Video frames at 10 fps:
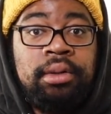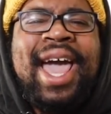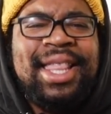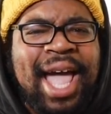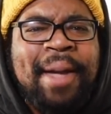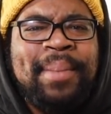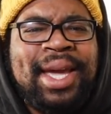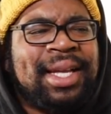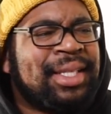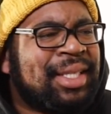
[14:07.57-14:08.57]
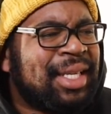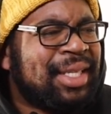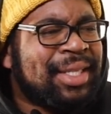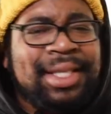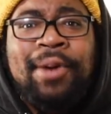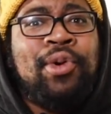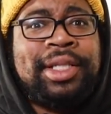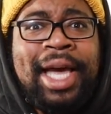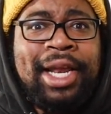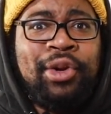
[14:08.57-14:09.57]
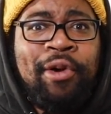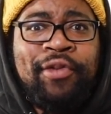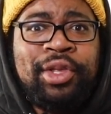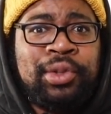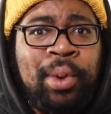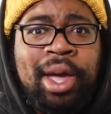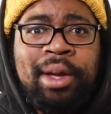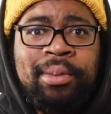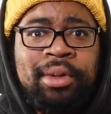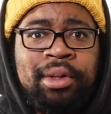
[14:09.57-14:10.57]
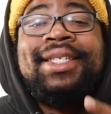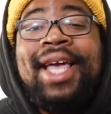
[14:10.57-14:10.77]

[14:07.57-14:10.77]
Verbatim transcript: And that means someone's gotta do it for the twib.